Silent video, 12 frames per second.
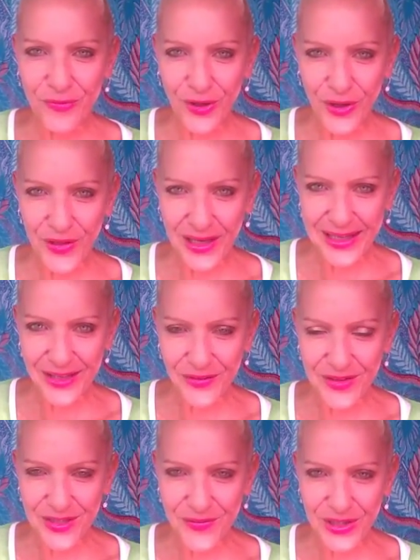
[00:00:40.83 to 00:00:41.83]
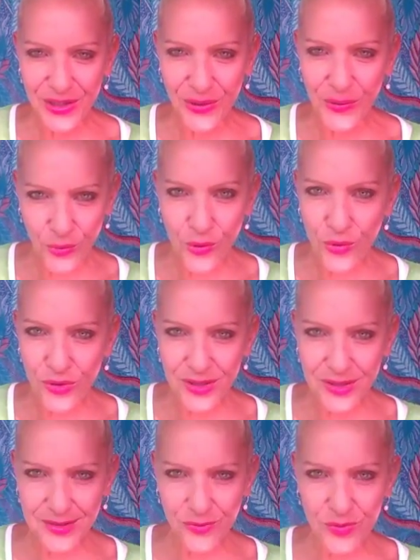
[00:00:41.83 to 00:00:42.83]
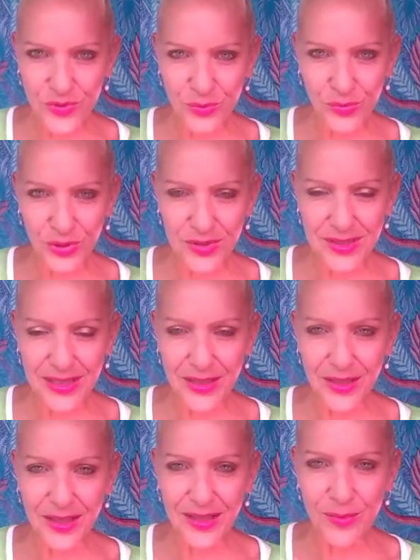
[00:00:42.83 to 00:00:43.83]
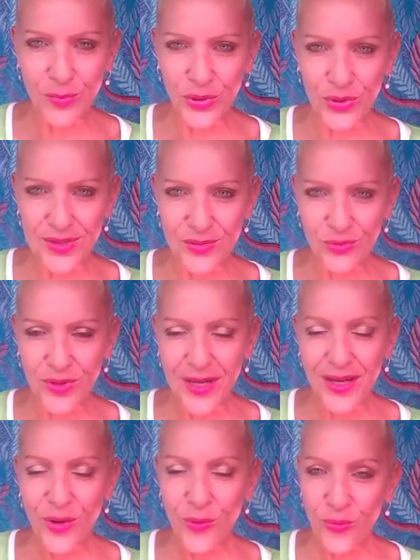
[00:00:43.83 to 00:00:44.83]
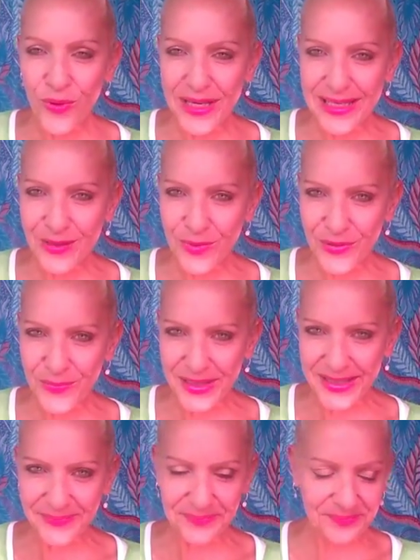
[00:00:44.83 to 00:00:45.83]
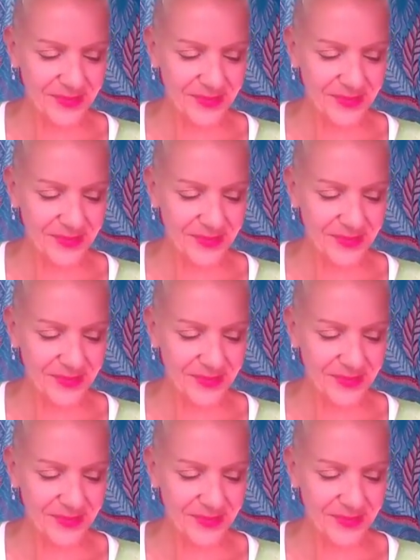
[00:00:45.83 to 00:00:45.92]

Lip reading: Follow the link on this video or in the description box to get a personal reading with me.